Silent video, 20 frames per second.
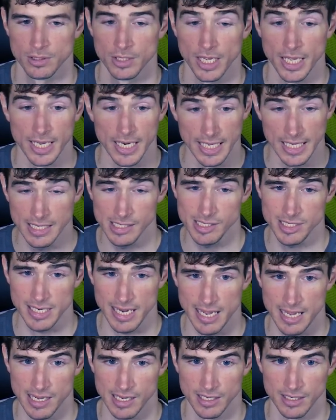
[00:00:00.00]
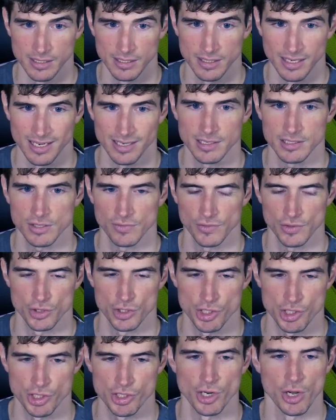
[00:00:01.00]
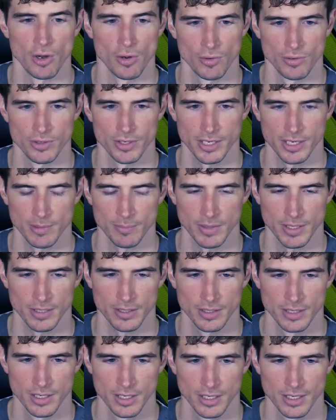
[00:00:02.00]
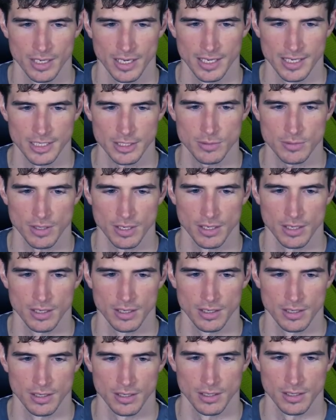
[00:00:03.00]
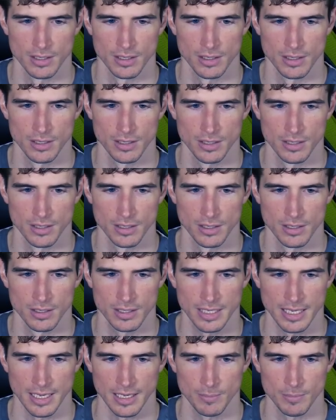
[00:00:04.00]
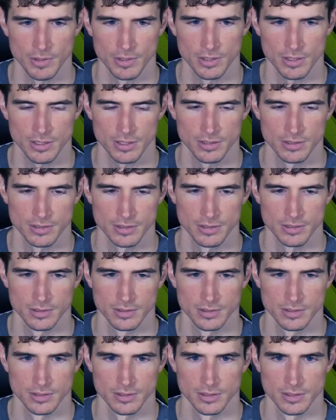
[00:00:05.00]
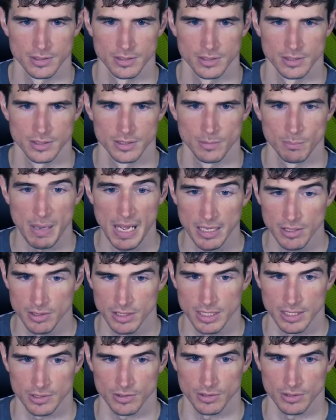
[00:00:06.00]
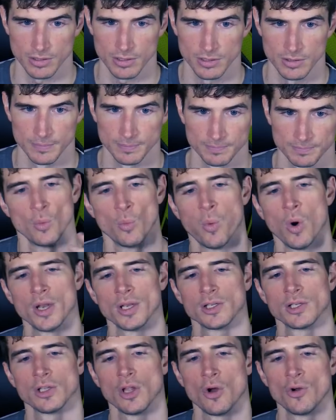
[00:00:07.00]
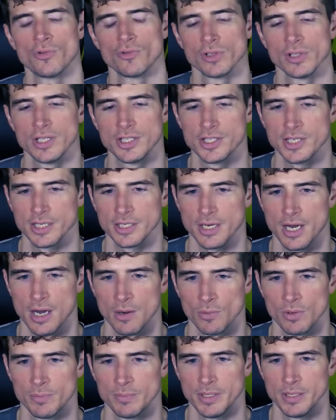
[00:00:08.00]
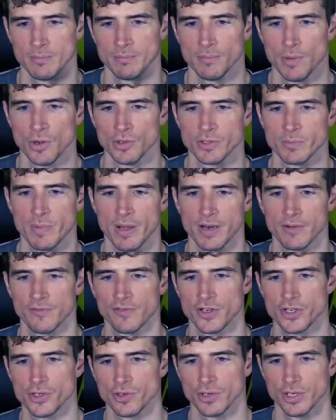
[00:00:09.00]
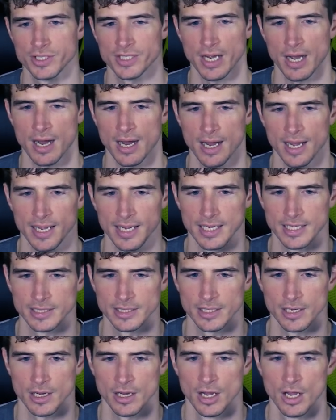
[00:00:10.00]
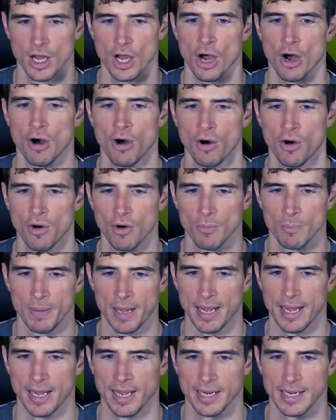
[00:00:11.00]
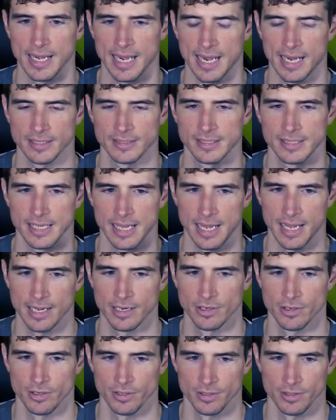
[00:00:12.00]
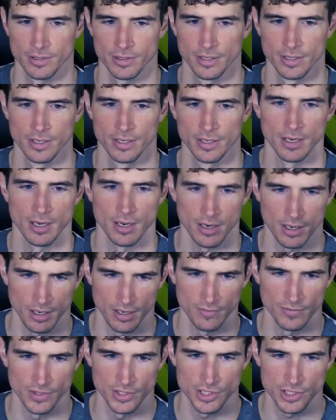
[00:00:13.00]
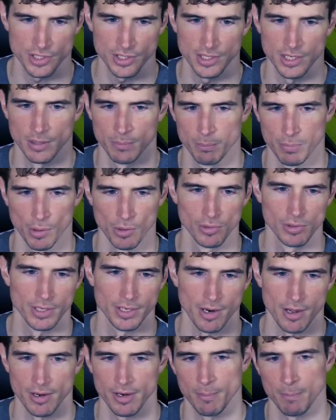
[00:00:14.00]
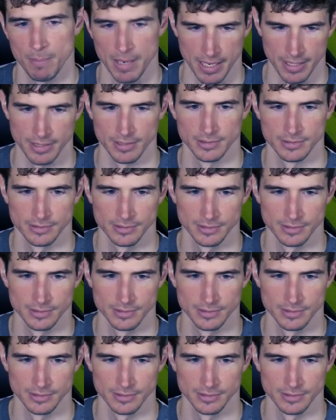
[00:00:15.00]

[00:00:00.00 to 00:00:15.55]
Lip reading: It is aid. I guess if you're stoned, it might. I guess a cam hook? Pelican hook. What load releasing knot would be most beneficial to tie in the haul bag at the anchor? Obviously a bowline on a bite.